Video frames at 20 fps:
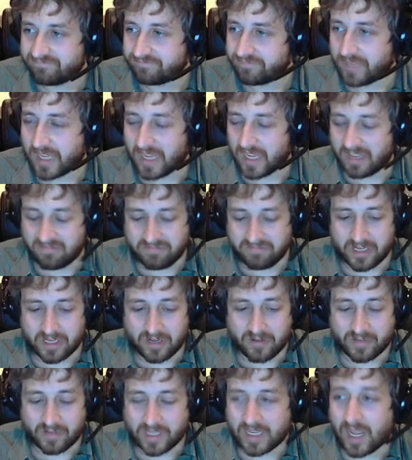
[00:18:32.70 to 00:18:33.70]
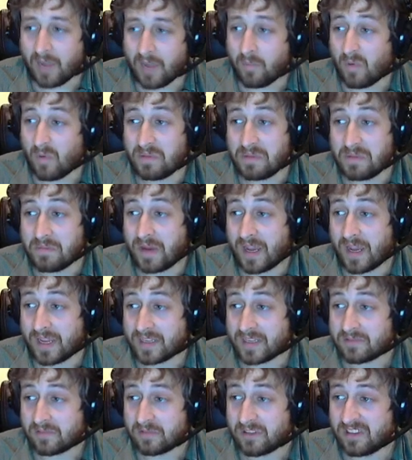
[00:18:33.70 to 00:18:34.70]
I won't be
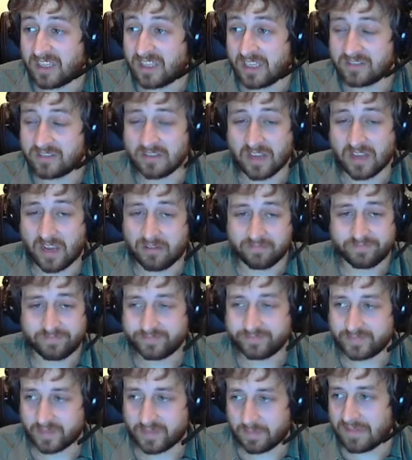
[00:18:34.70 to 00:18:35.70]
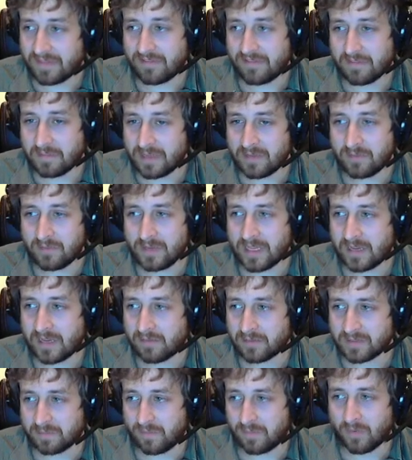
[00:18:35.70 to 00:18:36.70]
biased with things. No, the PvP week
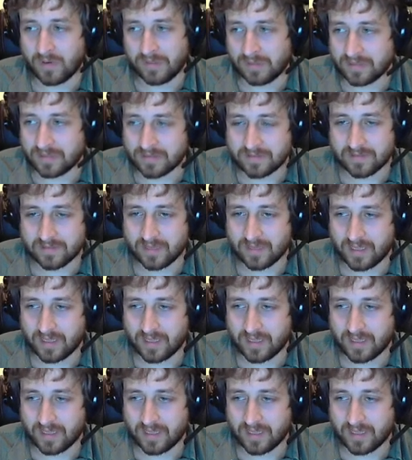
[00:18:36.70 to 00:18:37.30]
was pointless.